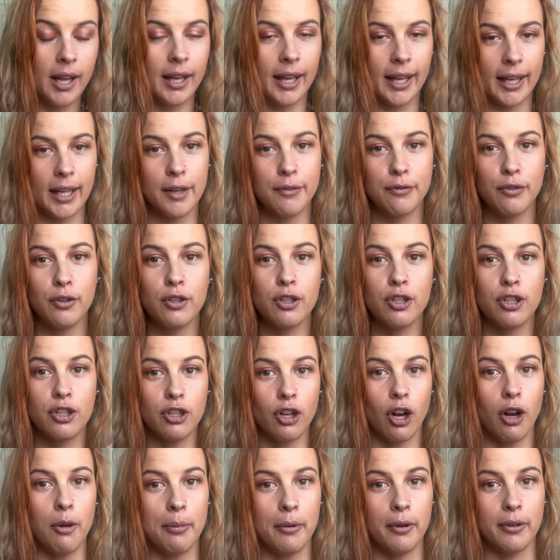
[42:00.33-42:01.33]
Like, if you
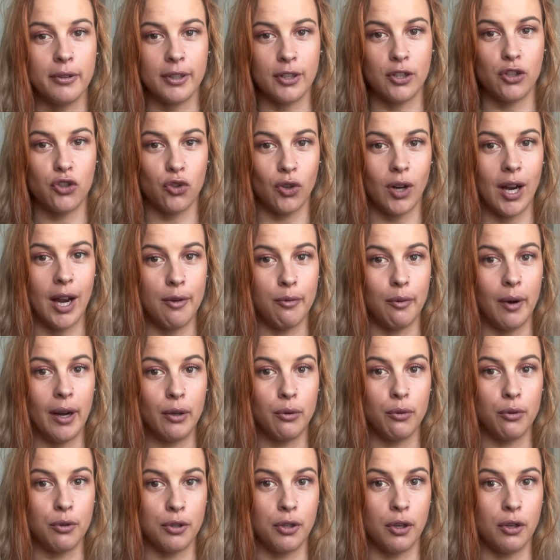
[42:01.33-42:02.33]
stop on this driveway,
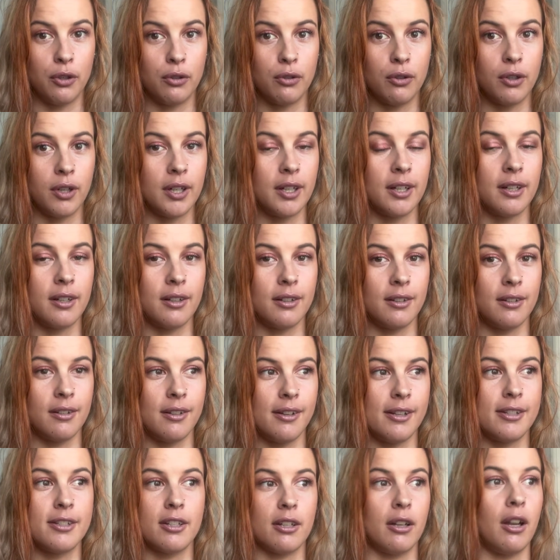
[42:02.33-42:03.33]
also, you're going to
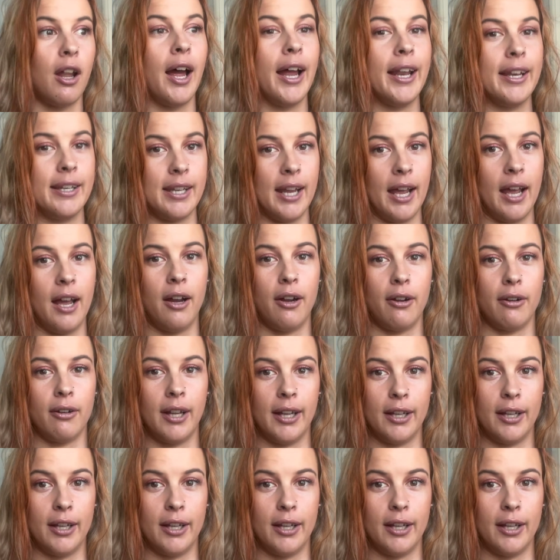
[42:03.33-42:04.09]
slide down.